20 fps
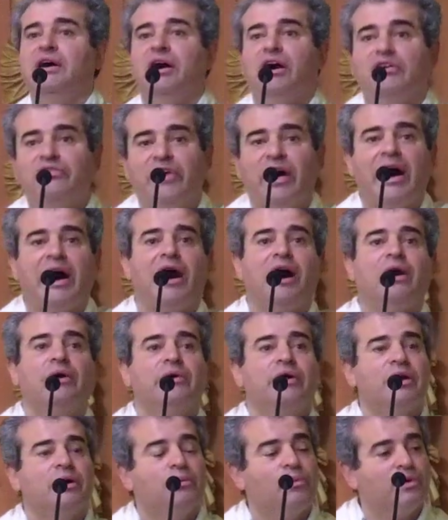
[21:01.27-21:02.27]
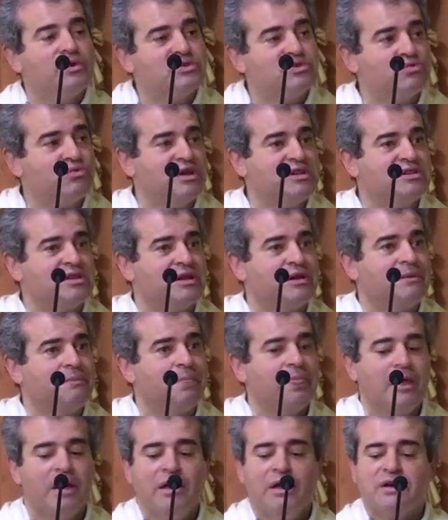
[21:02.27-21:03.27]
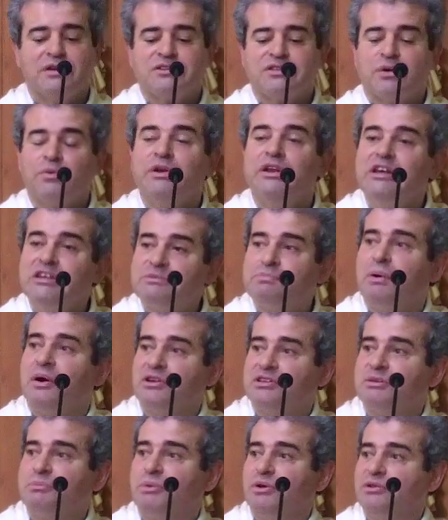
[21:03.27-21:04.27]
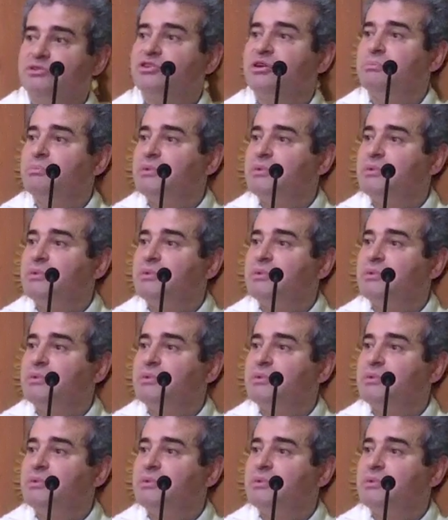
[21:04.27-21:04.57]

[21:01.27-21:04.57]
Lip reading: of how it was written. So it is possible to